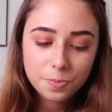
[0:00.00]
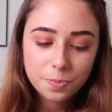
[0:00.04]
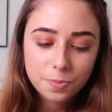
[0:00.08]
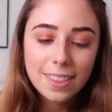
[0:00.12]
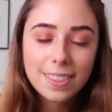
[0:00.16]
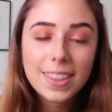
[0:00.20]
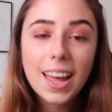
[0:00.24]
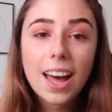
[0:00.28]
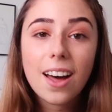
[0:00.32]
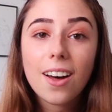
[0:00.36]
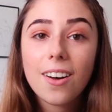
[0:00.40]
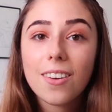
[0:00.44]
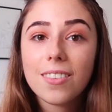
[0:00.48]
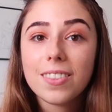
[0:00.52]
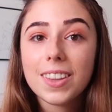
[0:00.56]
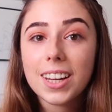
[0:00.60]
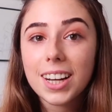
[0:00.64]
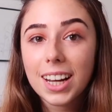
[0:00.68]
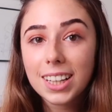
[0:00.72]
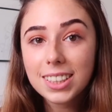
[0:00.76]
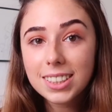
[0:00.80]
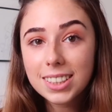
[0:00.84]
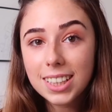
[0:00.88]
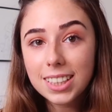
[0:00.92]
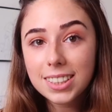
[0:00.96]
Now, the
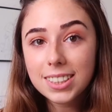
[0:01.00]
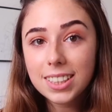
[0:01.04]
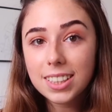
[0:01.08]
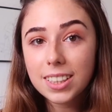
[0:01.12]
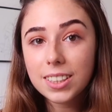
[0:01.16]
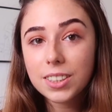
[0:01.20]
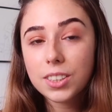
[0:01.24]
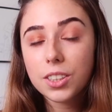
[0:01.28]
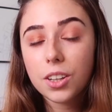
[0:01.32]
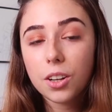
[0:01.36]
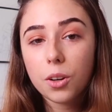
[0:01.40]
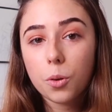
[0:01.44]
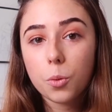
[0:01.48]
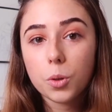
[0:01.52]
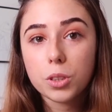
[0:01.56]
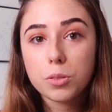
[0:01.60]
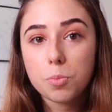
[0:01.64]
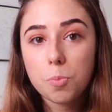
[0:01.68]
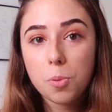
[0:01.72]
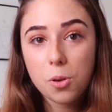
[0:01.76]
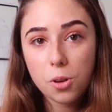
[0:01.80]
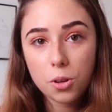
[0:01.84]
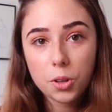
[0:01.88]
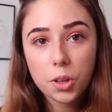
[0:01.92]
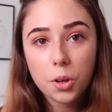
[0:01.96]
next class that I took was
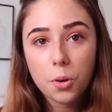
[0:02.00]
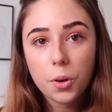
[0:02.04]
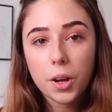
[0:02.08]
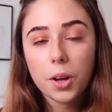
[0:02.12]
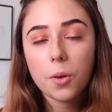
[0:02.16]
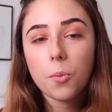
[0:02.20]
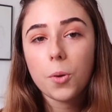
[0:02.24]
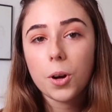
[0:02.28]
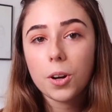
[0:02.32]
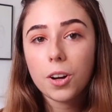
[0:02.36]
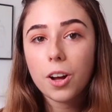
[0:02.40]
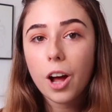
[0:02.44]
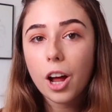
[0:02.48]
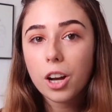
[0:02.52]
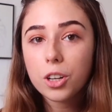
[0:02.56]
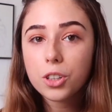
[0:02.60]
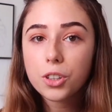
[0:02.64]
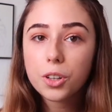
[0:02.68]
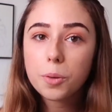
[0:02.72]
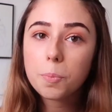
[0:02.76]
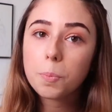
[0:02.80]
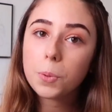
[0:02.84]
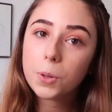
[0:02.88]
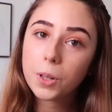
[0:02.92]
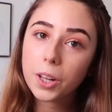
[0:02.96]
Pol UA
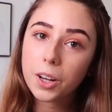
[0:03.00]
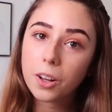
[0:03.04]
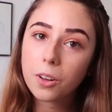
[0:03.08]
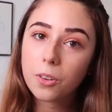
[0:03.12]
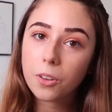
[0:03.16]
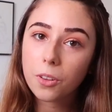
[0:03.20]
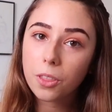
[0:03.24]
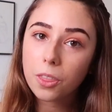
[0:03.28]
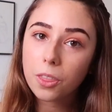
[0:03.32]
100 Political